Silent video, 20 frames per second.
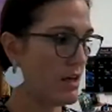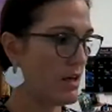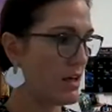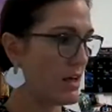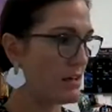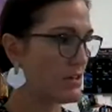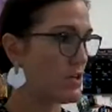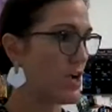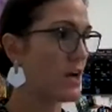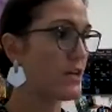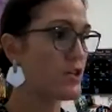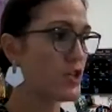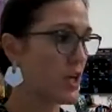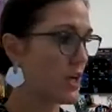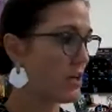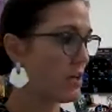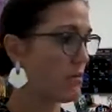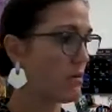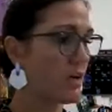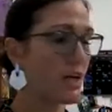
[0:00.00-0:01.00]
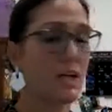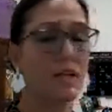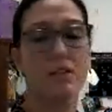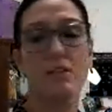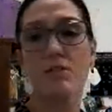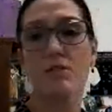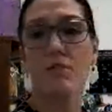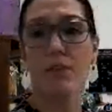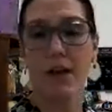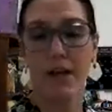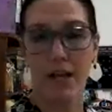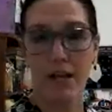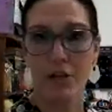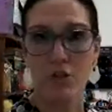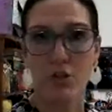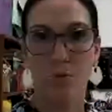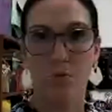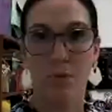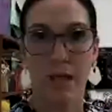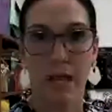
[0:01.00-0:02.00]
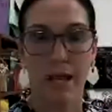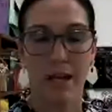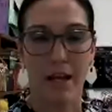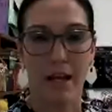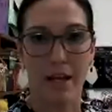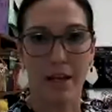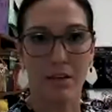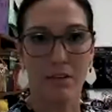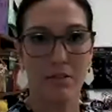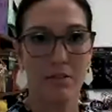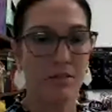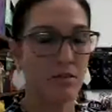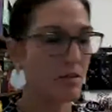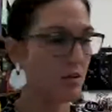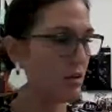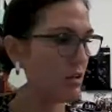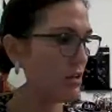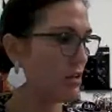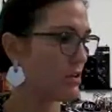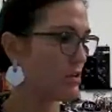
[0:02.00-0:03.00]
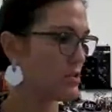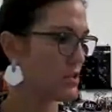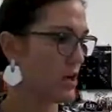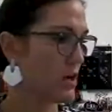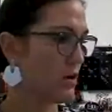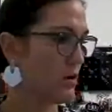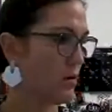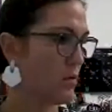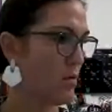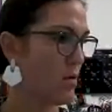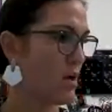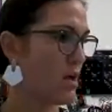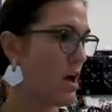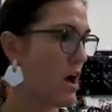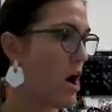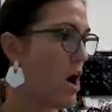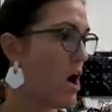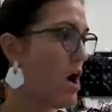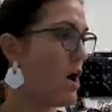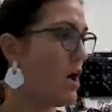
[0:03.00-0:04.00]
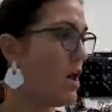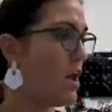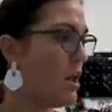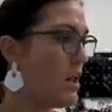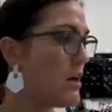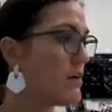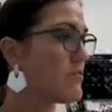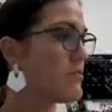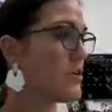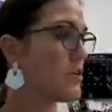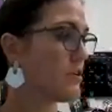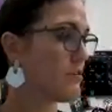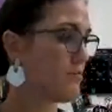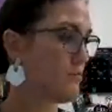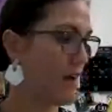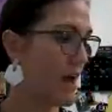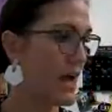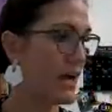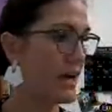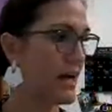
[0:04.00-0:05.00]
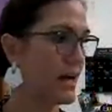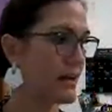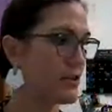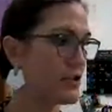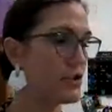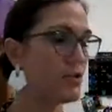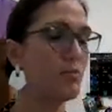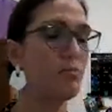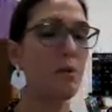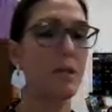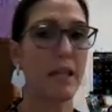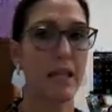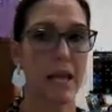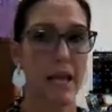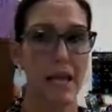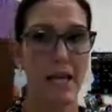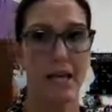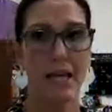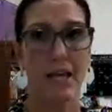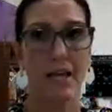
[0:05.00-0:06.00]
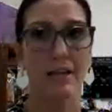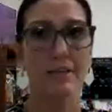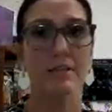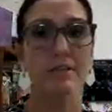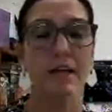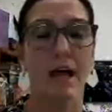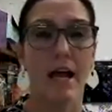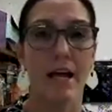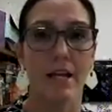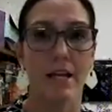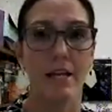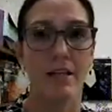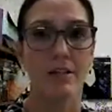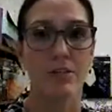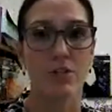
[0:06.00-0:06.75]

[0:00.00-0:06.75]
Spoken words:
is not January, it's financial planning. So all of your financial planning sign-in